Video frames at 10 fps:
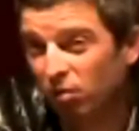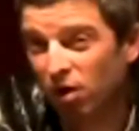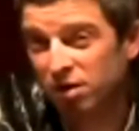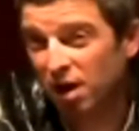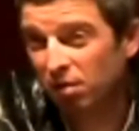of
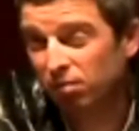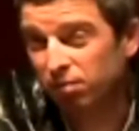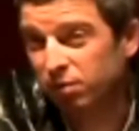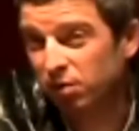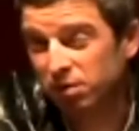walked out and
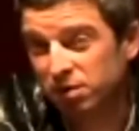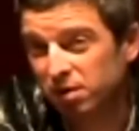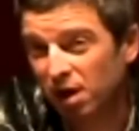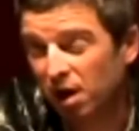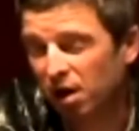it
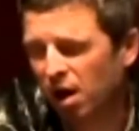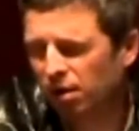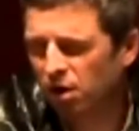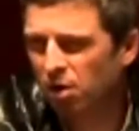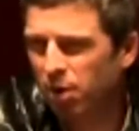was, and I, I
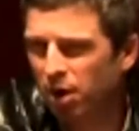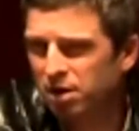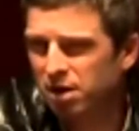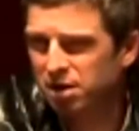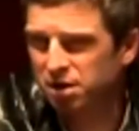got to
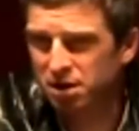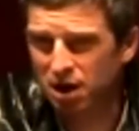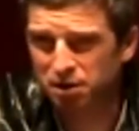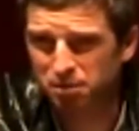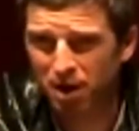apologise to
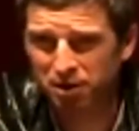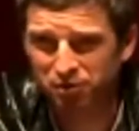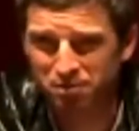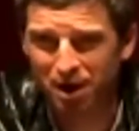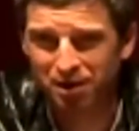Chas Smash
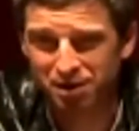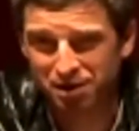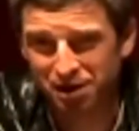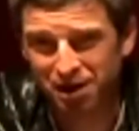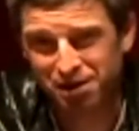for madness
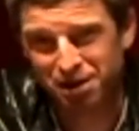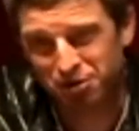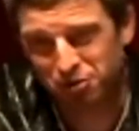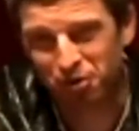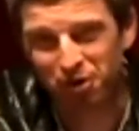here, because as I
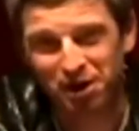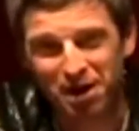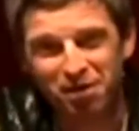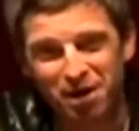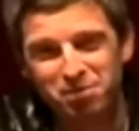was walking
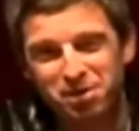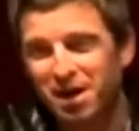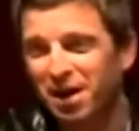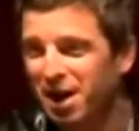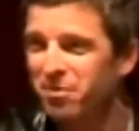out, he was
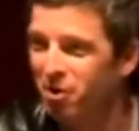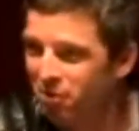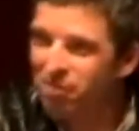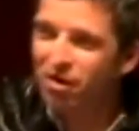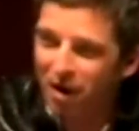kind of came up and
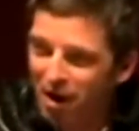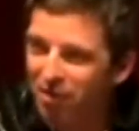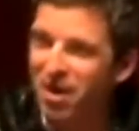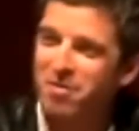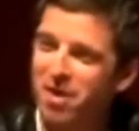went, oh, all
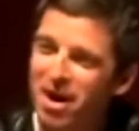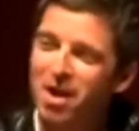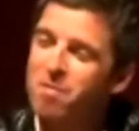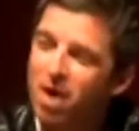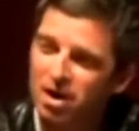right, mate, and
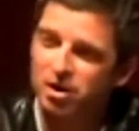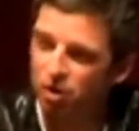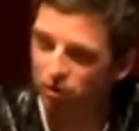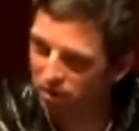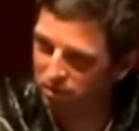I might have
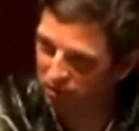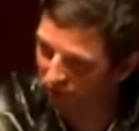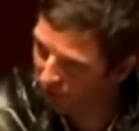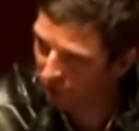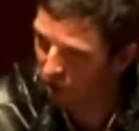told him to
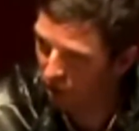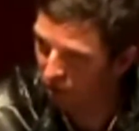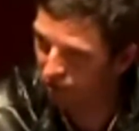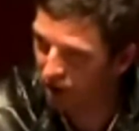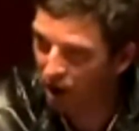
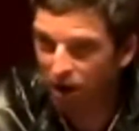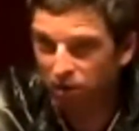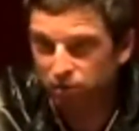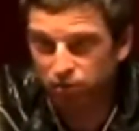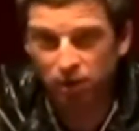off. And I
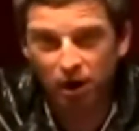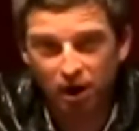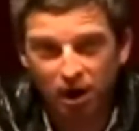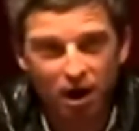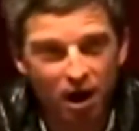was,
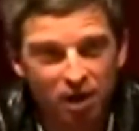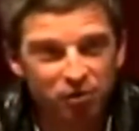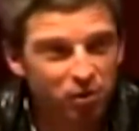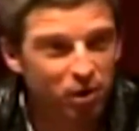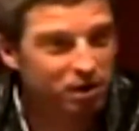and
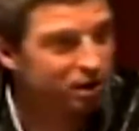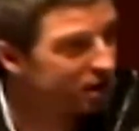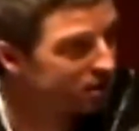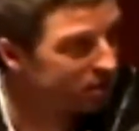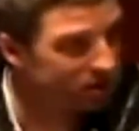if you're watching
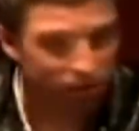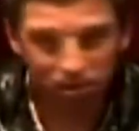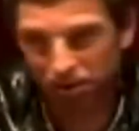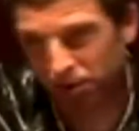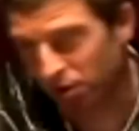this, which you're
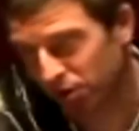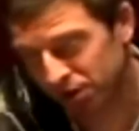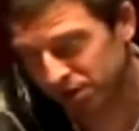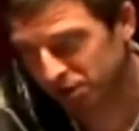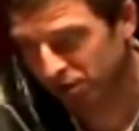probably not, or
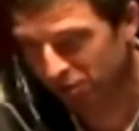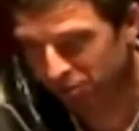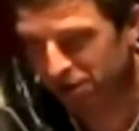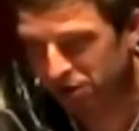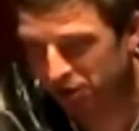listening to, I'm
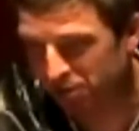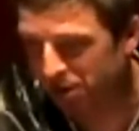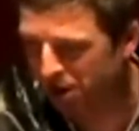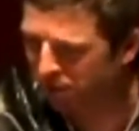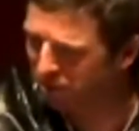really sorry
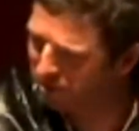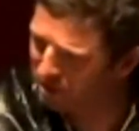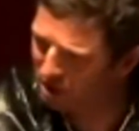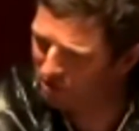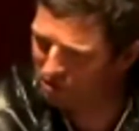about that, but it was
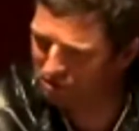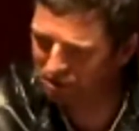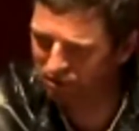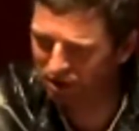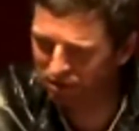kind of a
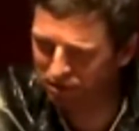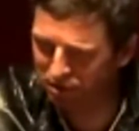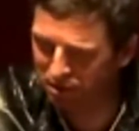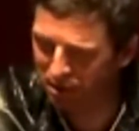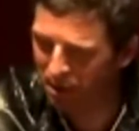stressful
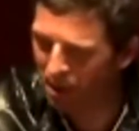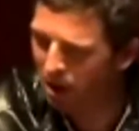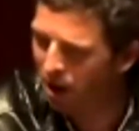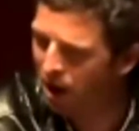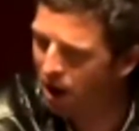afternoon.
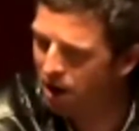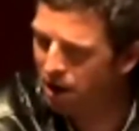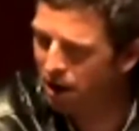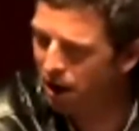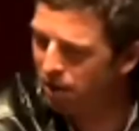And
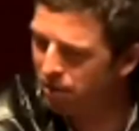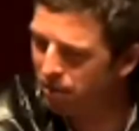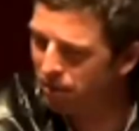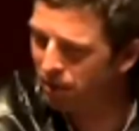um,